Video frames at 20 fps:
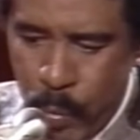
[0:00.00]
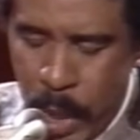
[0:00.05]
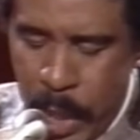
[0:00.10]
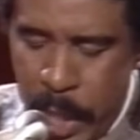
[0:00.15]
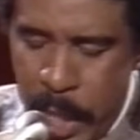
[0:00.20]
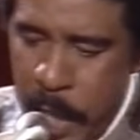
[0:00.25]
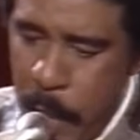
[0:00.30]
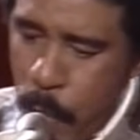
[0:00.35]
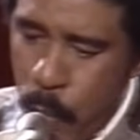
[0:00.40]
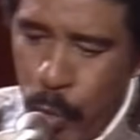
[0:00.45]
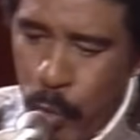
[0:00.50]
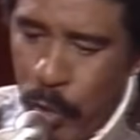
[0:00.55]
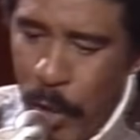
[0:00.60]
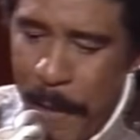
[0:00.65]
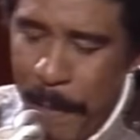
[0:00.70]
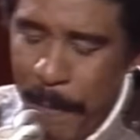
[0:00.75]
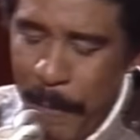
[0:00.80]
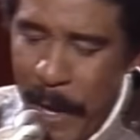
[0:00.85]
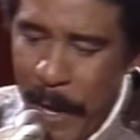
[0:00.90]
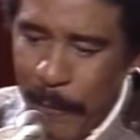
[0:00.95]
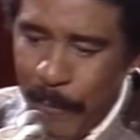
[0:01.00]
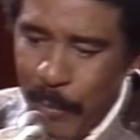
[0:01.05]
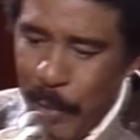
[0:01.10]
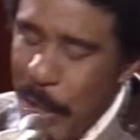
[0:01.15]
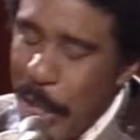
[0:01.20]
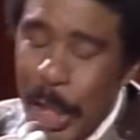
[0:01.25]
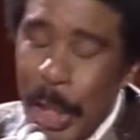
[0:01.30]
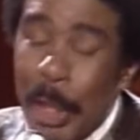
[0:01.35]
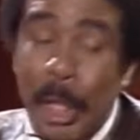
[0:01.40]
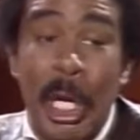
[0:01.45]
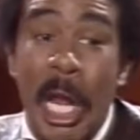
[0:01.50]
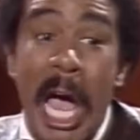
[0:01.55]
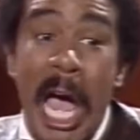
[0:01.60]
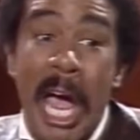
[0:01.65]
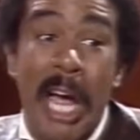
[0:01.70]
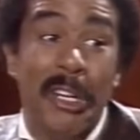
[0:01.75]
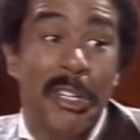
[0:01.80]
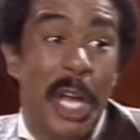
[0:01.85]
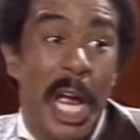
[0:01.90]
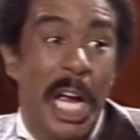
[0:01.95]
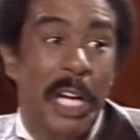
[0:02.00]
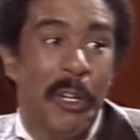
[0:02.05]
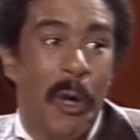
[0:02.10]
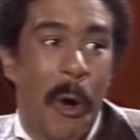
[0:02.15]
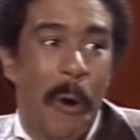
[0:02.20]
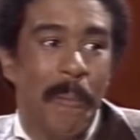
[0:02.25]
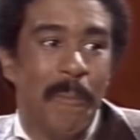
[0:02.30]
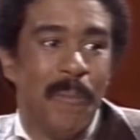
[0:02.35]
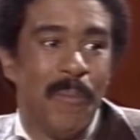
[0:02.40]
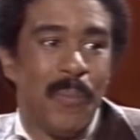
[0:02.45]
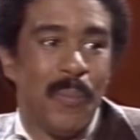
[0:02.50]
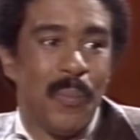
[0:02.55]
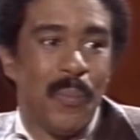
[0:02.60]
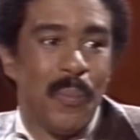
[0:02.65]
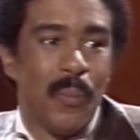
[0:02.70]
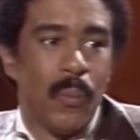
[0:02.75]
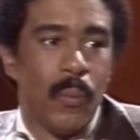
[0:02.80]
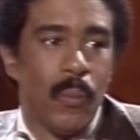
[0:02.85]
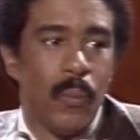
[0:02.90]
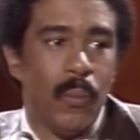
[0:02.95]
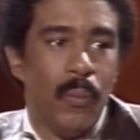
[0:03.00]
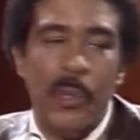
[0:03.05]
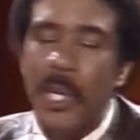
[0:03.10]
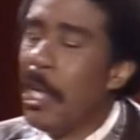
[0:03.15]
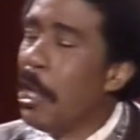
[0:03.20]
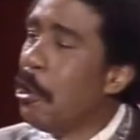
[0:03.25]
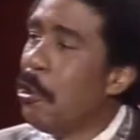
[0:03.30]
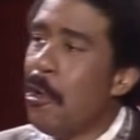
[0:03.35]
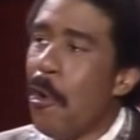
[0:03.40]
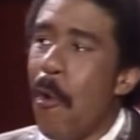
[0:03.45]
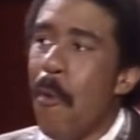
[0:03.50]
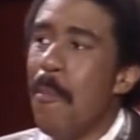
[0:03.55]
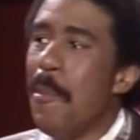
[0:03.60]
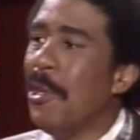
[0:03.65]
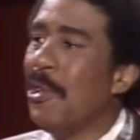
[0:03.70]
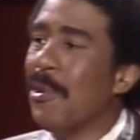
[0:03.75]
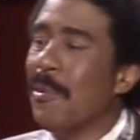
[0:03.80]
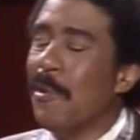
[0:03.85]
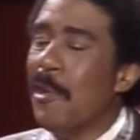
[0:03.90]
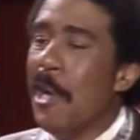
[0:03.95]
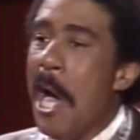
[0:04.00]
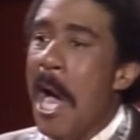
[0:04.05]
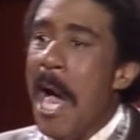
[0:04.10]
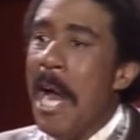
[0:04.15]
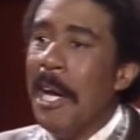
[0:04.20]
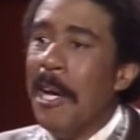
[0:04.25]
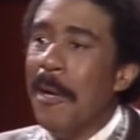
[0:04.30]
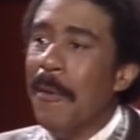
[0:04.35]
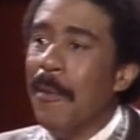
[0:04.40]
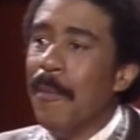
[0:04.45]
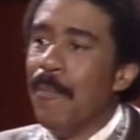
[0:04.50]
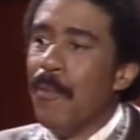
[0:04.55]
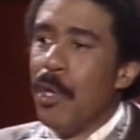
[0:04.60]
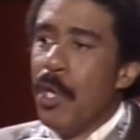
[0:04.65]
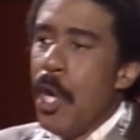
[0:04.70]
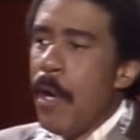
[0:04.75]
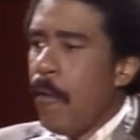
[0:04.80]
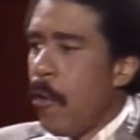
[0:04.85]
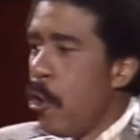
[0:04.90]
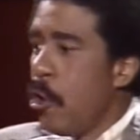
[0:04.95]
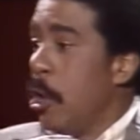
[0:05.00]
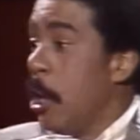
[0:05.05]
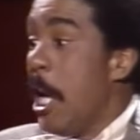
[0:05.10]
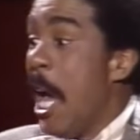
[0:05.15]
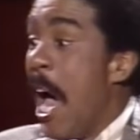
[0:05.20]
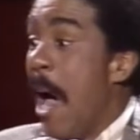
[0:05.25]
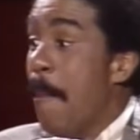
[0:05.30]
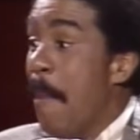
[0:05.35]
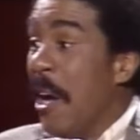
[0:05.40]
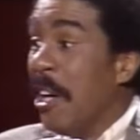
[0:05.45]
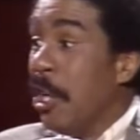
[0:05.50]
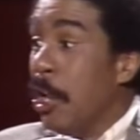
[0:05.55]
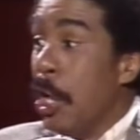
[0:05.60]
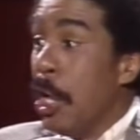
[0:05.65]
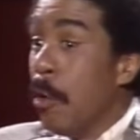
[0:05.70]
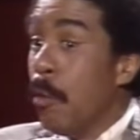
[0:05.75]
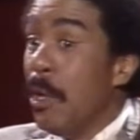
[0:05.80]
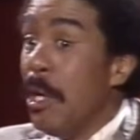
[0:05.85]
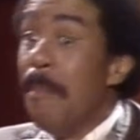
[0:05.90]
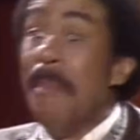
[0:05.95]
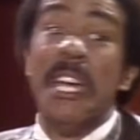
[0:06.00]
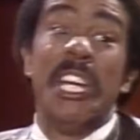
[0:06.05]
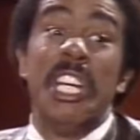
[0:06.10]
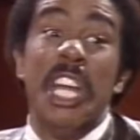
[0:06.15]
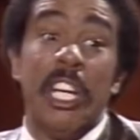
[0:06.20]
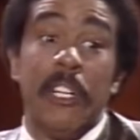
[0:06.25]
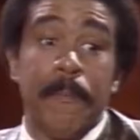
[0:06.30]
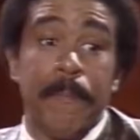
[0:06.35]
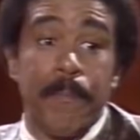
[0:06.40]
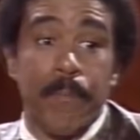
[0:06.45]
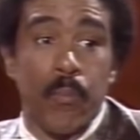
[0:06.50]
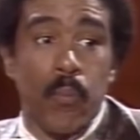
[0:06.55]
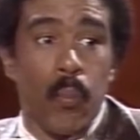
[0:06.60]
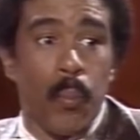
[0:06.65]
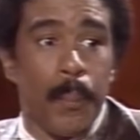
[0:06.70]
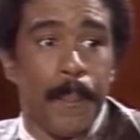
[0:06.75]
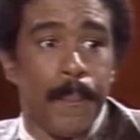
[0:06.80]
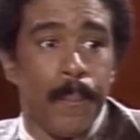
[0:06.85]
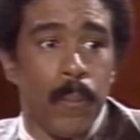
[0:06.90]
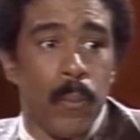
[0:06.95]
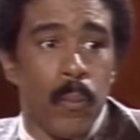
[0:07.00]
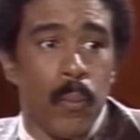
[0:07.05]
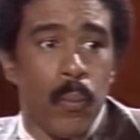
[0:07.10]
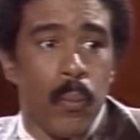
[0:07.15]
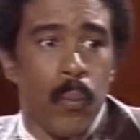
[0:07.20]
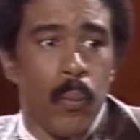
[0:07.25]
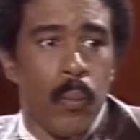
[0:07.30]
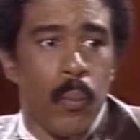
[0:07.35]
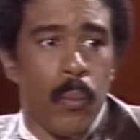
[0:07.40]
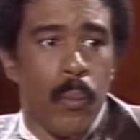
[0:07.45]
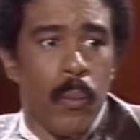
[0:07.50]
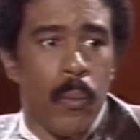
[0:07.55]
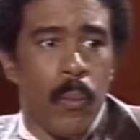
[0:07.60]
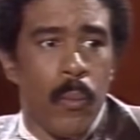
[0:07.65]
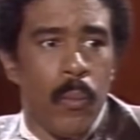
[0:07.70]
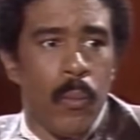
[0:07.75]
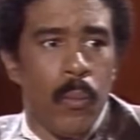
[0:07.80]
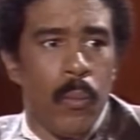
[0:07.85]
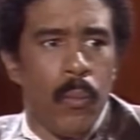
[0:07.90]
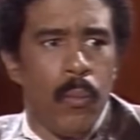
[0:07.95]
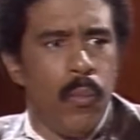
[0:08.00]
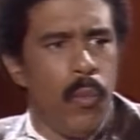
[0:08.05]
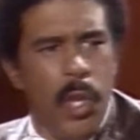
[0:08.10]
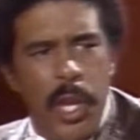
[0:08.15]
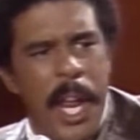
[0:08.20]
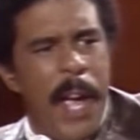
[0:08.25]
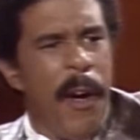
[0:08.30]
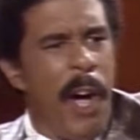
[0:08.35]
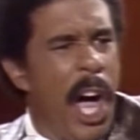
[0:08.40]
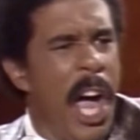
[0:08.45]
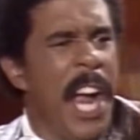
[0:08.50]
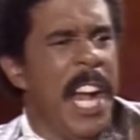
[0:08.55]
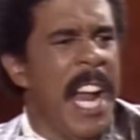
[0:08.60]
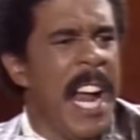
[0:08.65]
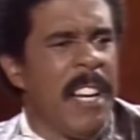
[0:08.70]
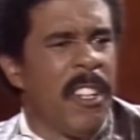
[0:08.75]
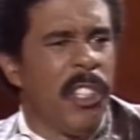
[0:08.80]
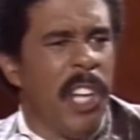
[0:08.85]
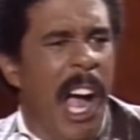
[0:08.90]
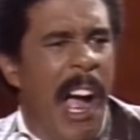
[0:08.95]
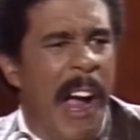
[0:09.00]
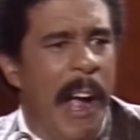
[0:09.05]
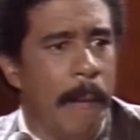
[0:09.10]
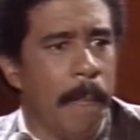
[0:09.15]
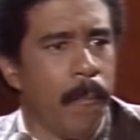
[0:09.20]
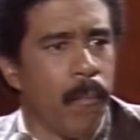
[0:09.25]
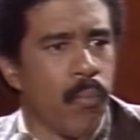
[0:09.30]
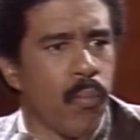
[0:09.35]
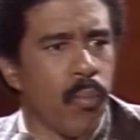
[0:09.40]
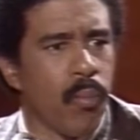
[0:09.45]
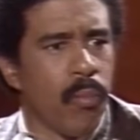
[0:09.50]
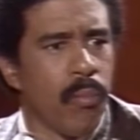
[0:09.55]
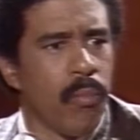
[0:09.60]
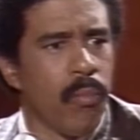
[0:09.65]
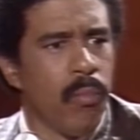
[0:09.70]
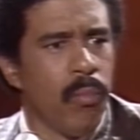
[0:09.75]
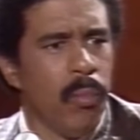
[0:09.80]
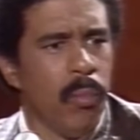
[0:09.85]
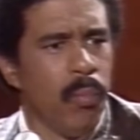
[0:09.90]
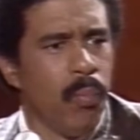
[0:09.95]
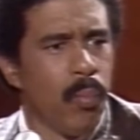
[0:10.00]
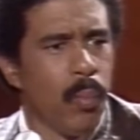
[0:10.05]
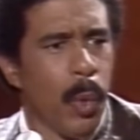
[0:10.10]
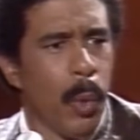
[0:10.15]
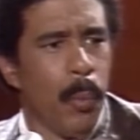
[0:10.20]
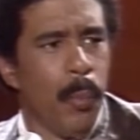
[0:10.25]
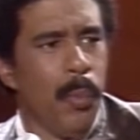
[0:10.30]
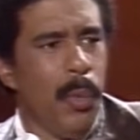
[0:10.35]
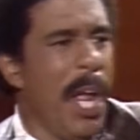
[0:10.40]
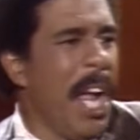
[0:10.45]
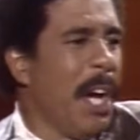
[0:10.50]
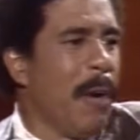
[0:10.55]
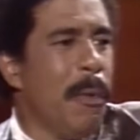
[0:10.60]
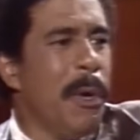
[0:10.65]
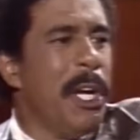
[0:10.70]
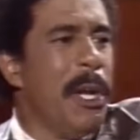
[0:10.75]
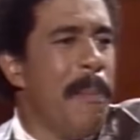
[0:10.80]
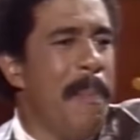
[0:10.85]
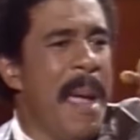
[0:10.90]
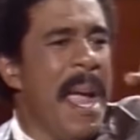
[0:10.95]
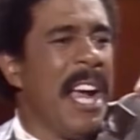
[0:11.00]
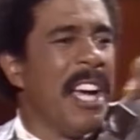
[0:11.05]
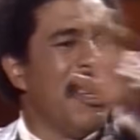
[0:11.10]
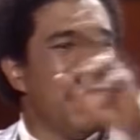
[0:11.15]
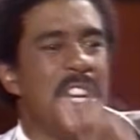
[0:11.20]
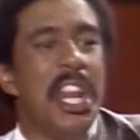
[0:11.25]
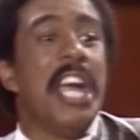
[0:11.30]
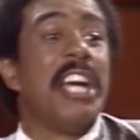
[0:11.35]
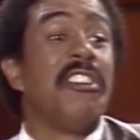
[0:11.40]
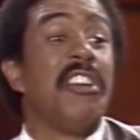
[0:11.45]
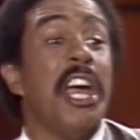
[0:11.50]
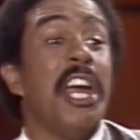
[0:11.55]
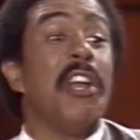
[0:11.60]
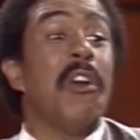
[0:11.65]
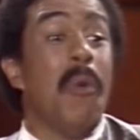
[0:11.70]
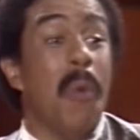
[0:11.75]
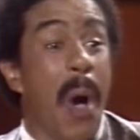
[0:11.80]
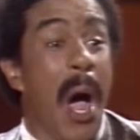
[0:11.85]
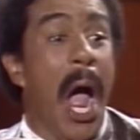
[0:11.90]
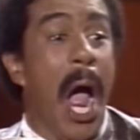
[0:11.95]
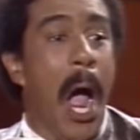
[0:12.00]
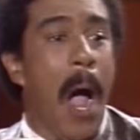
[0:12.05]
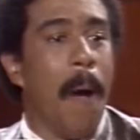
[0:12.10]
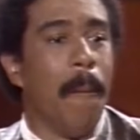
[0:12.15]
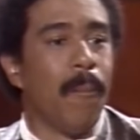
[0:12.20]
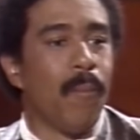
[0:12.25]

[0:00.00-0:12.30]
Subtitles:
He was something else. Nigga lied his ass off. Nigga told me some lies. You ever heard the lie about the nigga with the big dick? You never heard that story? Nigga with the biggest dicks in the world.